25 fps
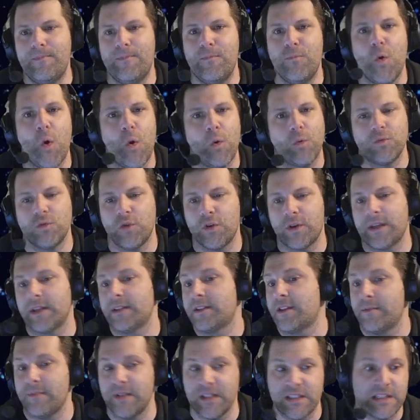won't look at
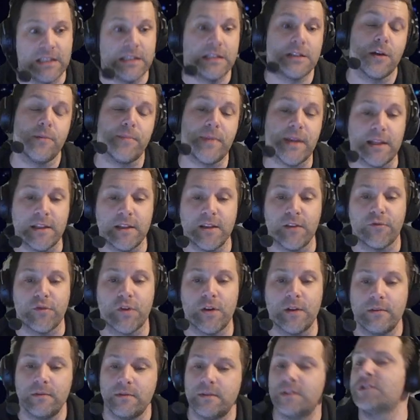them and see something
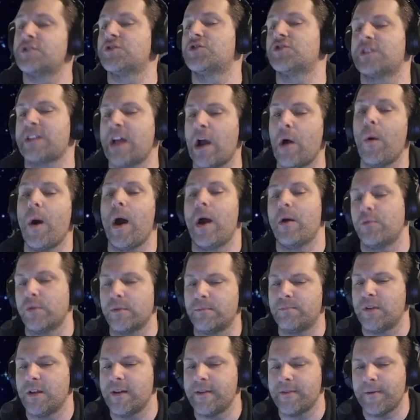different. This is just how I would
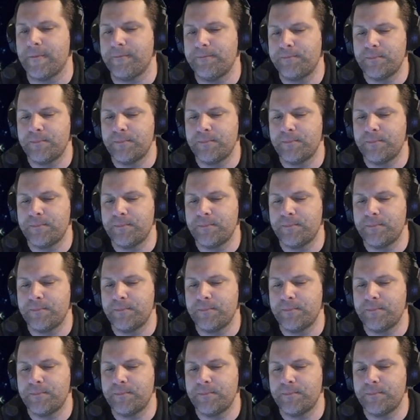play them.